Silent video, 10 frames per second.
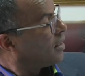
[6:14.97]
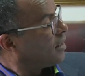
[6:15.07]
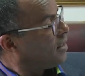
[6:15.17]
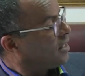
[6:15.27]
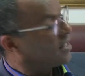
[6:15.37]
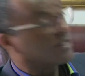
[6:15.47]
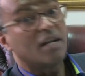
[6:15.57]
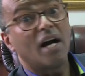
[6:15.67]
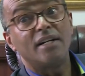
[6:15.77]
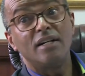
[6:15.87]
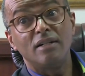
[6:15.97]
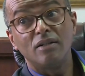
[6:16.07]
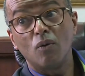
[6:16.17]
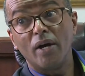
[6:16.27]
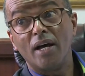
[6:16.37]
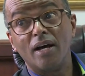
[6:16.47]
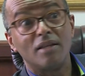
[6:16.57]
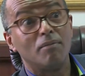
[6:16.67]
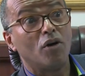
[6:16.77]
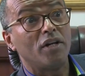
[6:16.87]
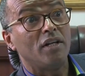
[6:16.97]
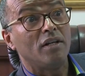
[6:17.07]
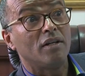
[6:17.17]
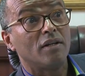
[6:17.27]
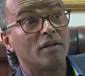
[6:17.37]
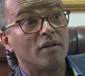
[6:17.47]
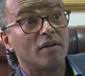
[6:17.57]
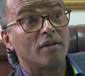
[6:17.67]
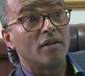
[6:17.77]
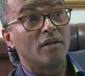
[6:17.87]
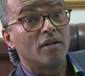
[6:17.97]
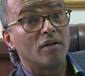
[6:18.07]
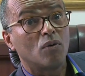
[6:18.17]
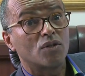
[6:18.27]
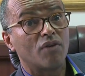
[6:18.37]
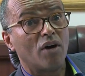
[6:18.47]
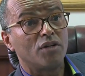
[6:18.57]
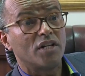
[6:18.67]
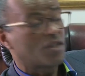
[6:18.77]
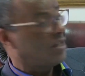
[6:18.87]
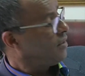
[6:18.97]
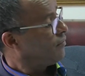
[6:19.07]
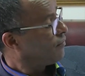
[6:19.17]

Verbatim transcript: This is the garden where the body was found yesterday.